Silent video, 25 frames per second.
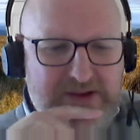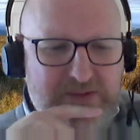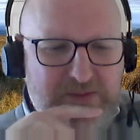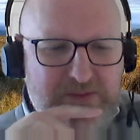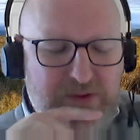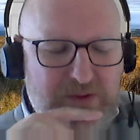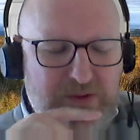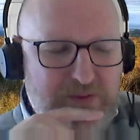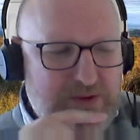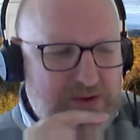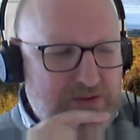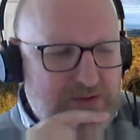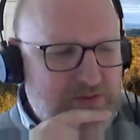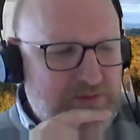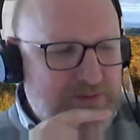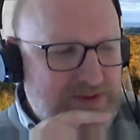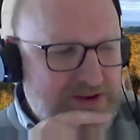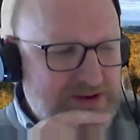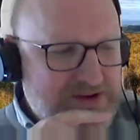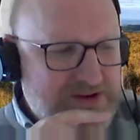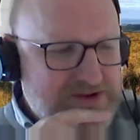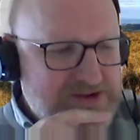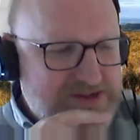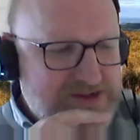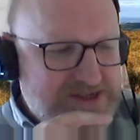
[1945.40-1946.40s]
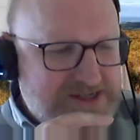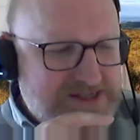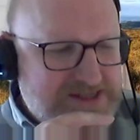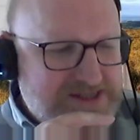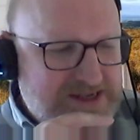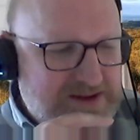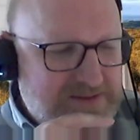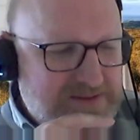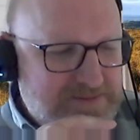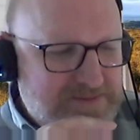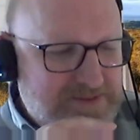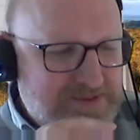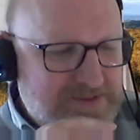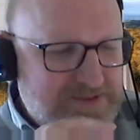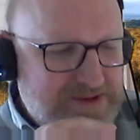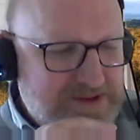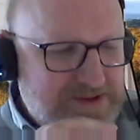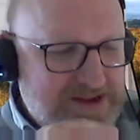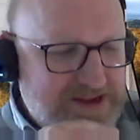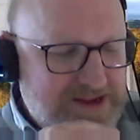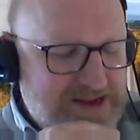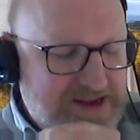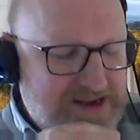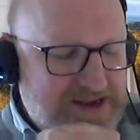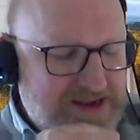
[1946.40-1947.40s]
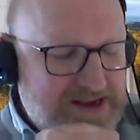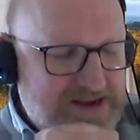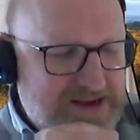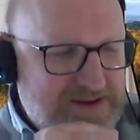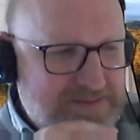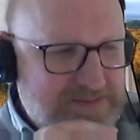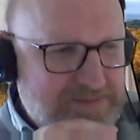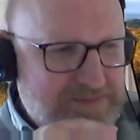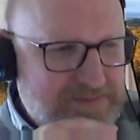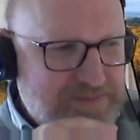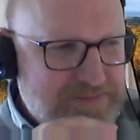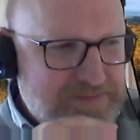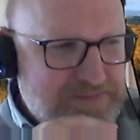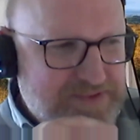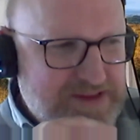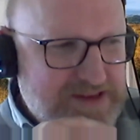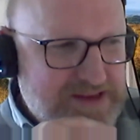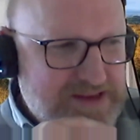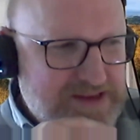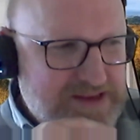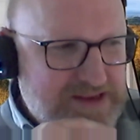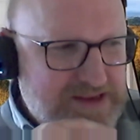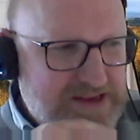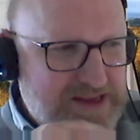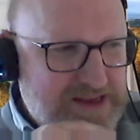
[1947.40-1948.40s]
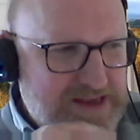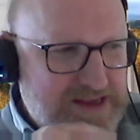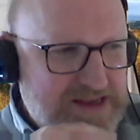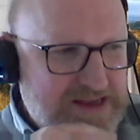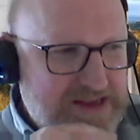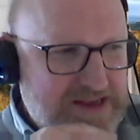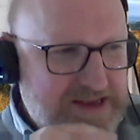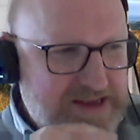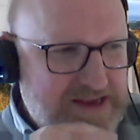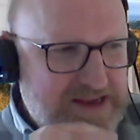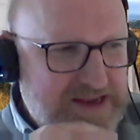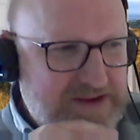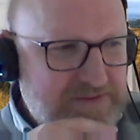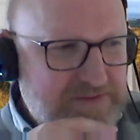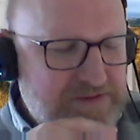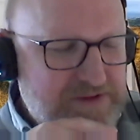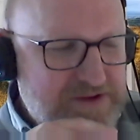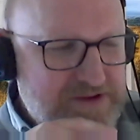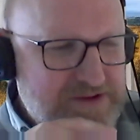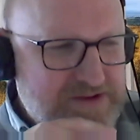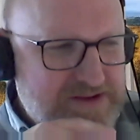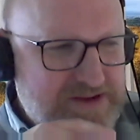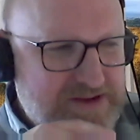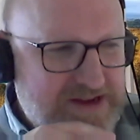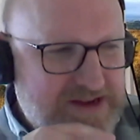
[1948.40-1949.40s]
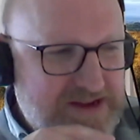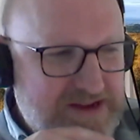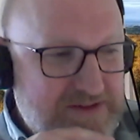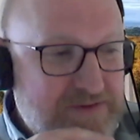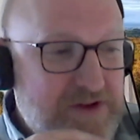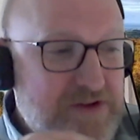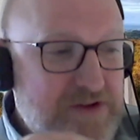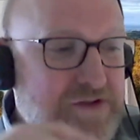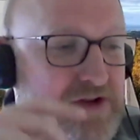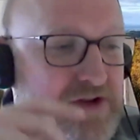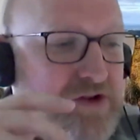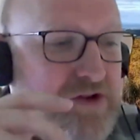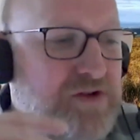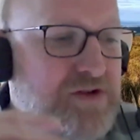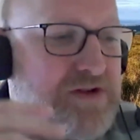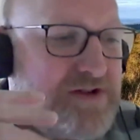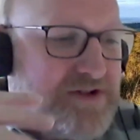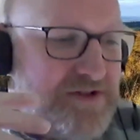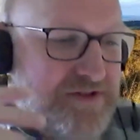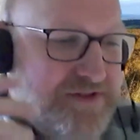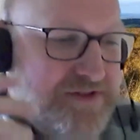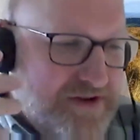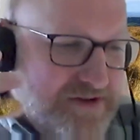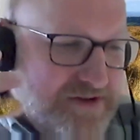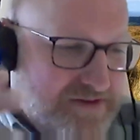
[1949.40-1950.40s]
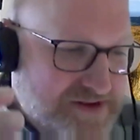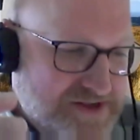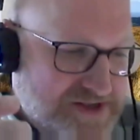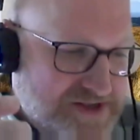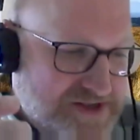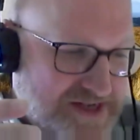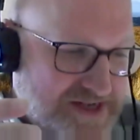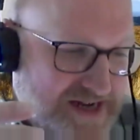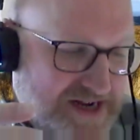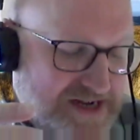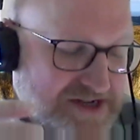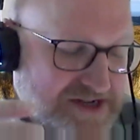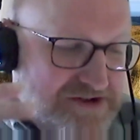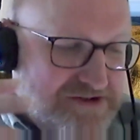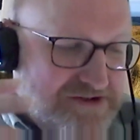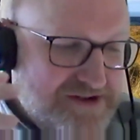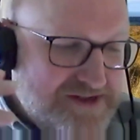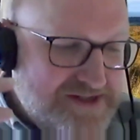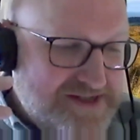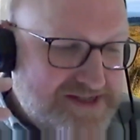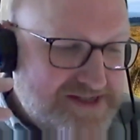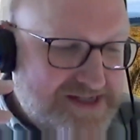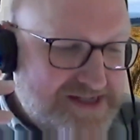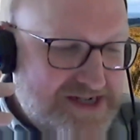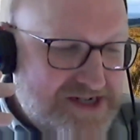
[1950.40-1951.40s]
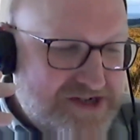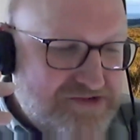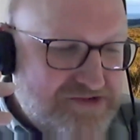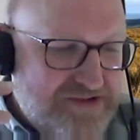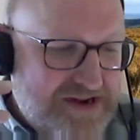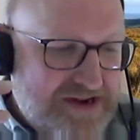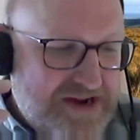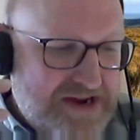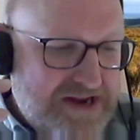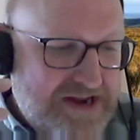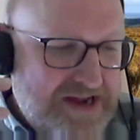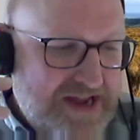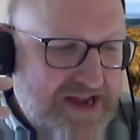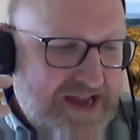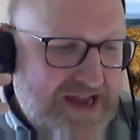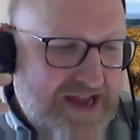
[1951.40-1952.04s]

what would be a good example? If you're a local authority and you're considering